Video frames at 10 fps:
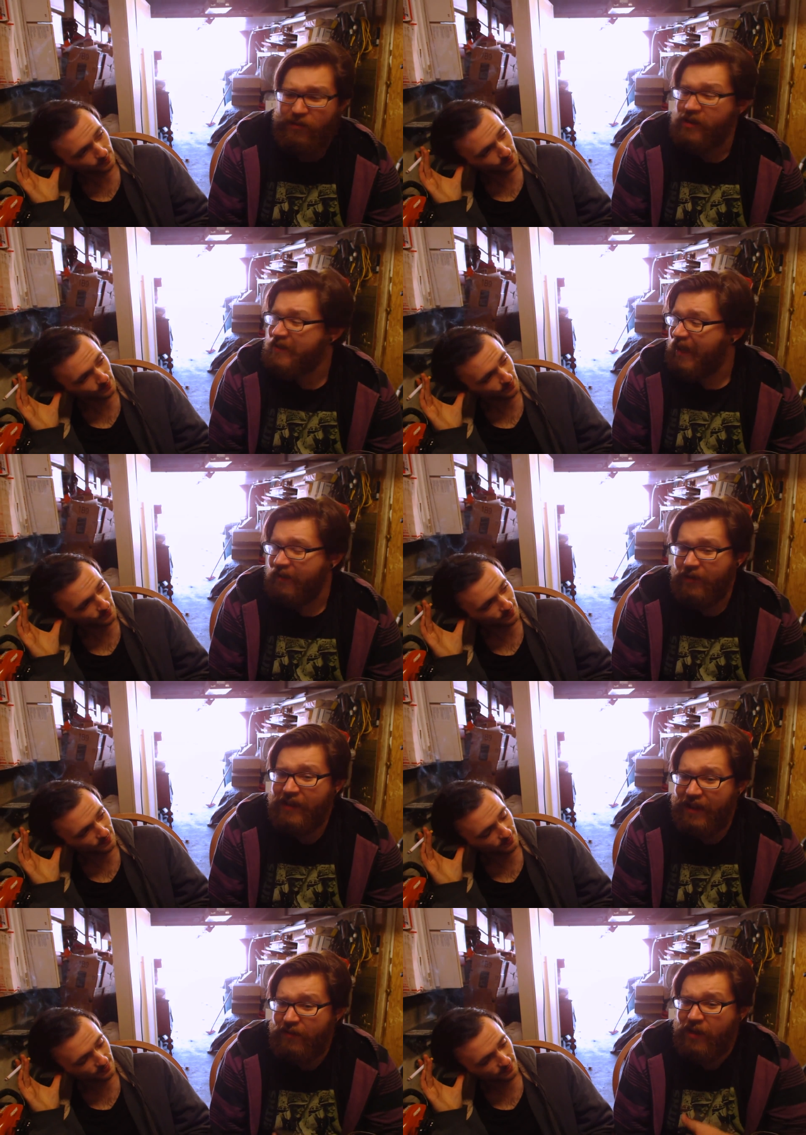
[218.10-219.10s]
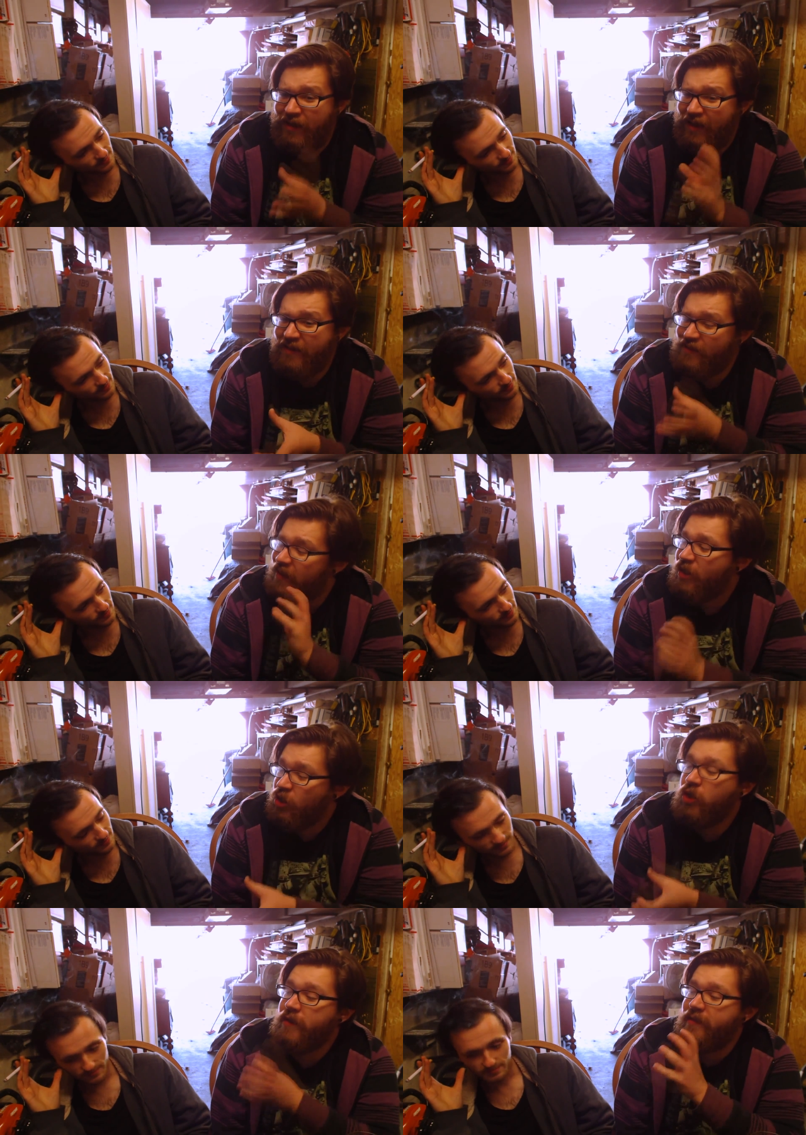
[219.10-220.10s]
Speaker 1: if you drink a lot of it, like you take a nice like
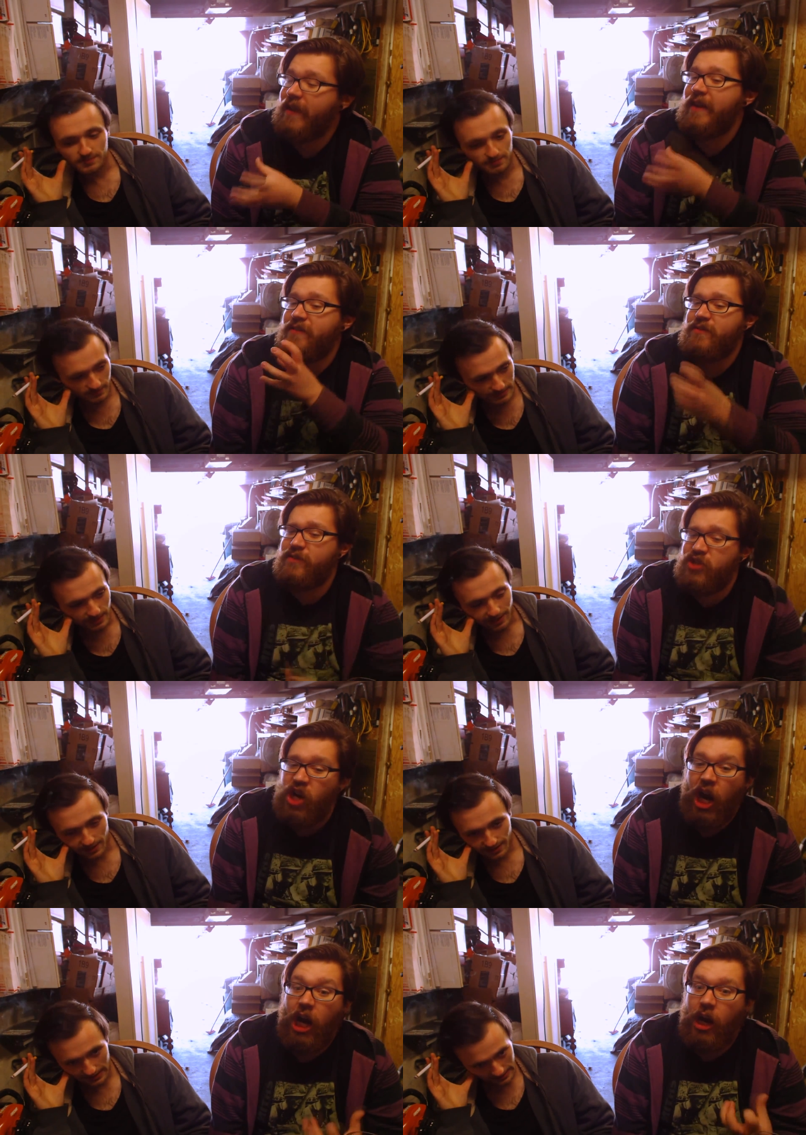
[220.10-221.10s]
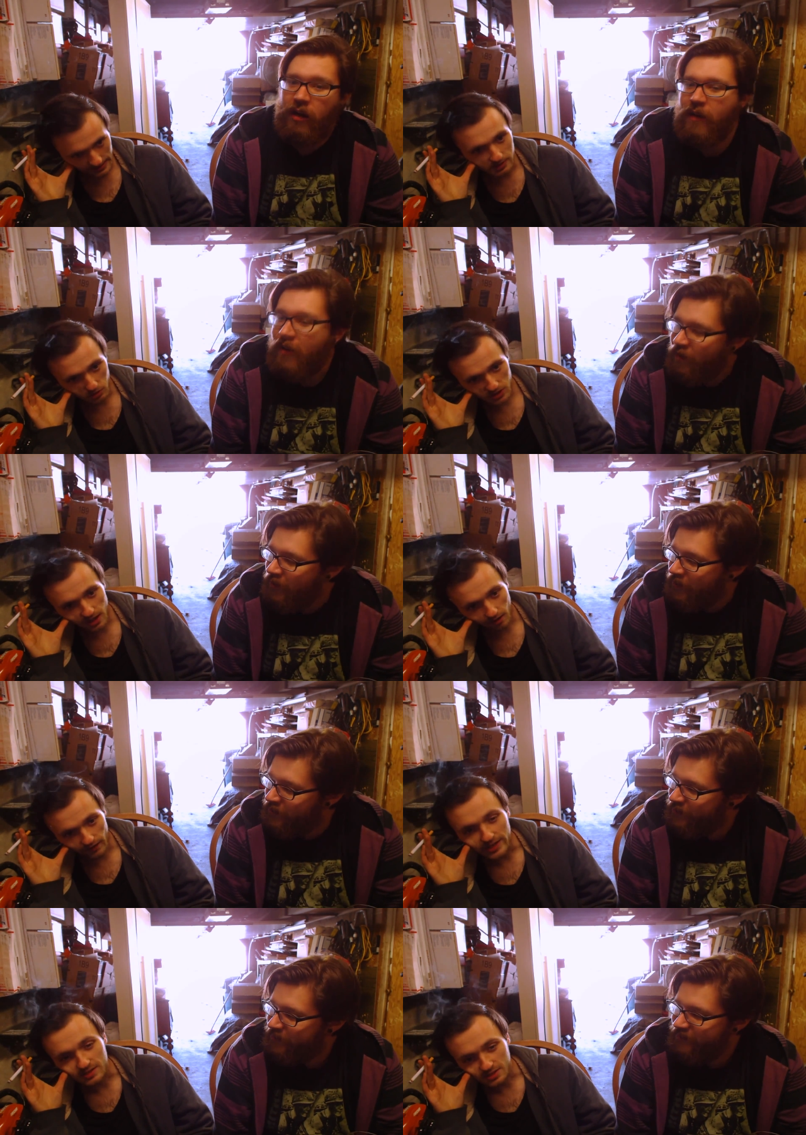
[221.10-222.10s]
good sized like, chug.
Speaker 2: You'll see
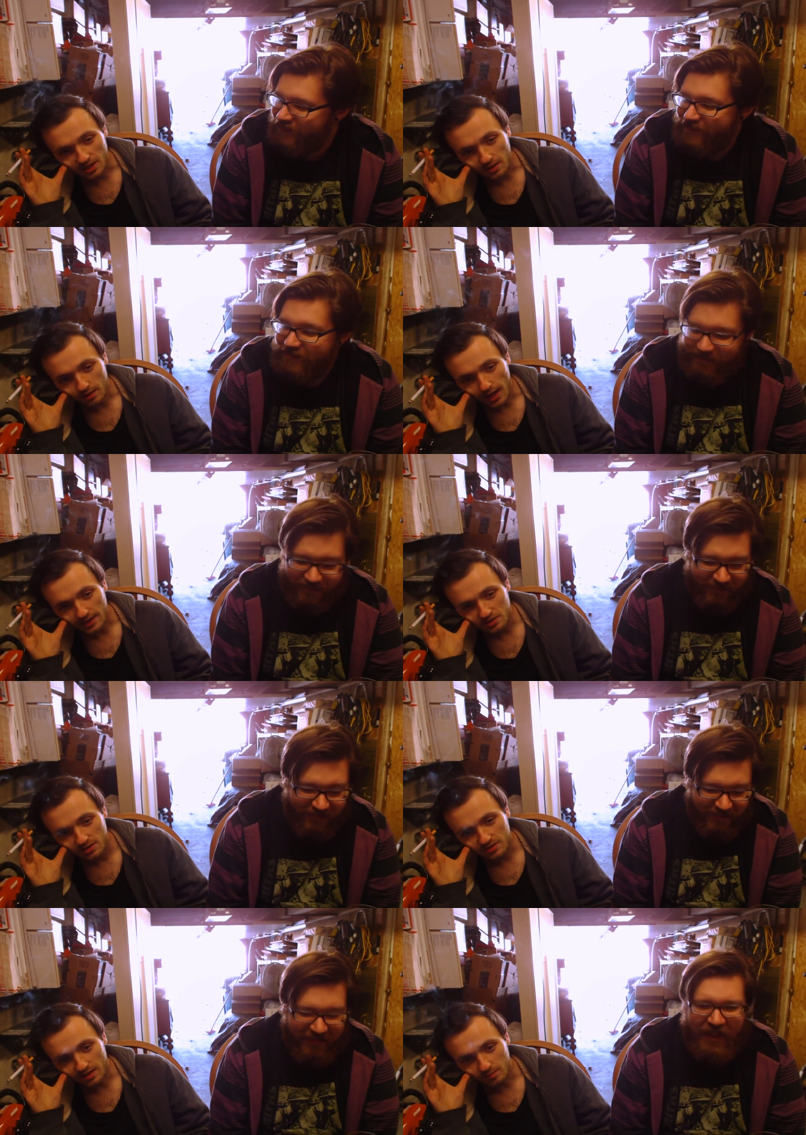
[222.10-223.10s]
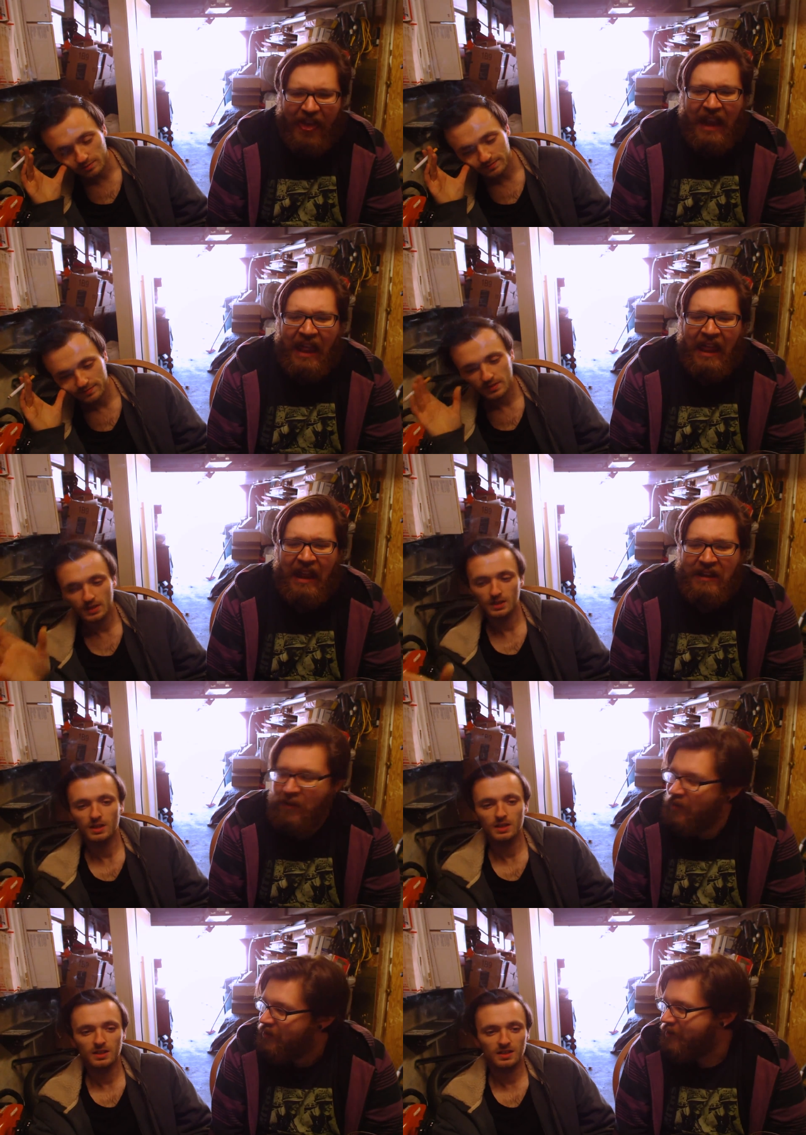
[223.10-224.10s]
our faces on the last sip,
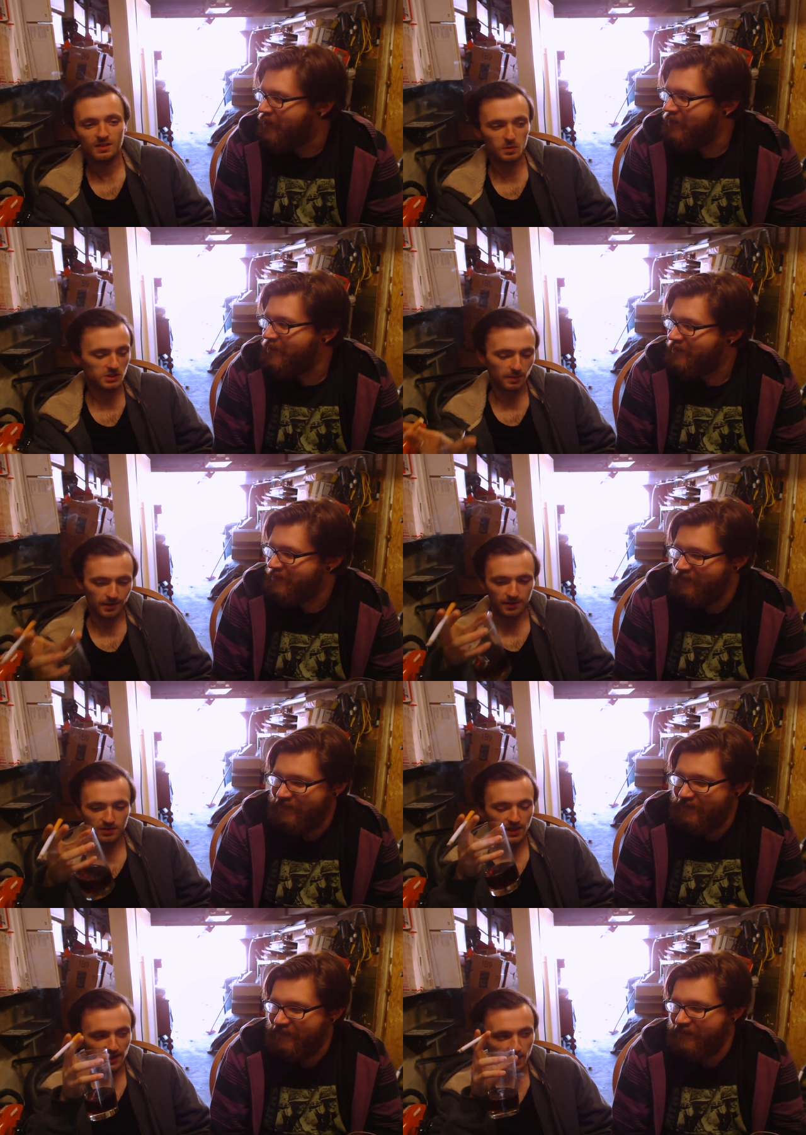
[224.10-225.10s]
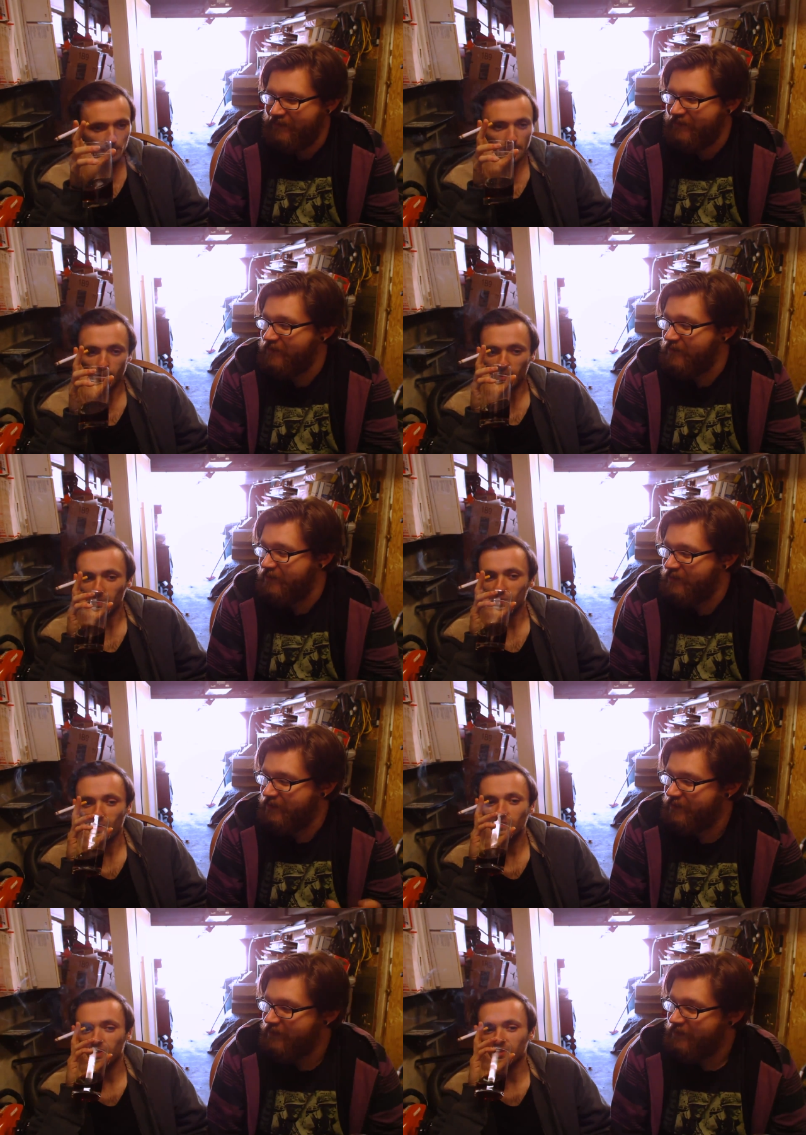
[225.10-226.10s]
which I'm gonna take a couple more
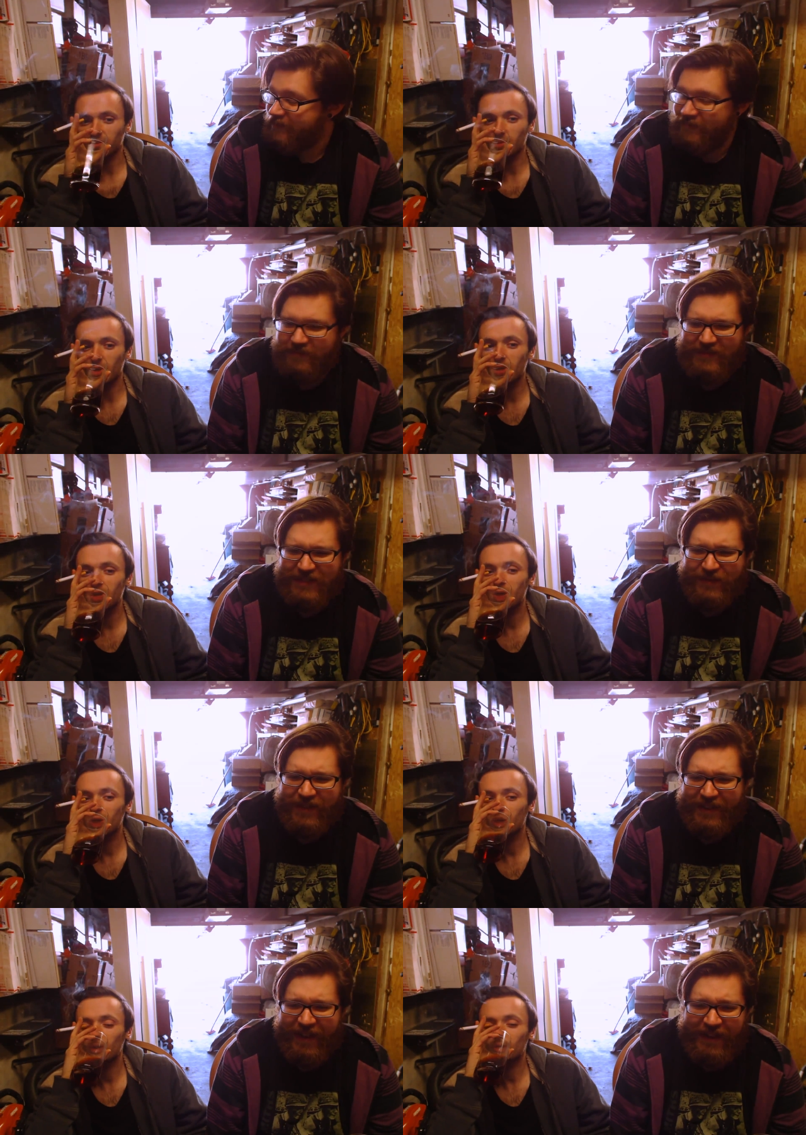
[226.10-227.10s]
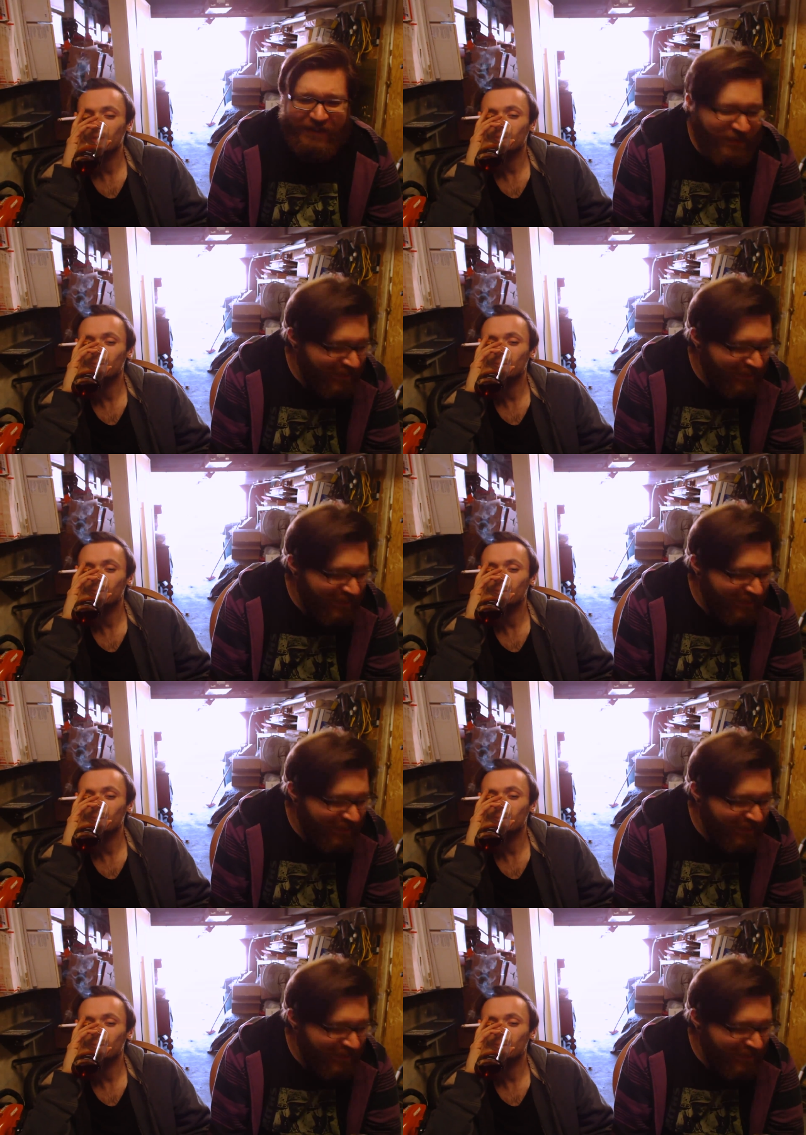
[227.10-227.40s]
before I fucking do. This fucking guy.